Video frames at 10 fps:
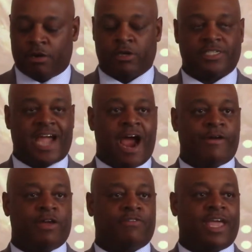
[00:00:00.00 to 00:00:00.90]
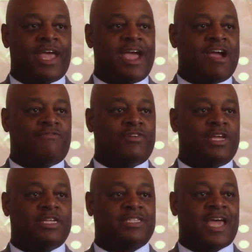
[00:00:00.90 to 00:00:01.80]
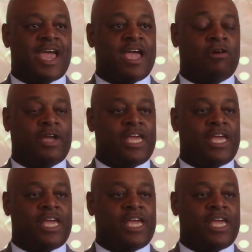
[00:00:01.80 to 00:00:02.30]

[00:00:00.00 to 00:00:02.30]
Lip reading: or diary of every day or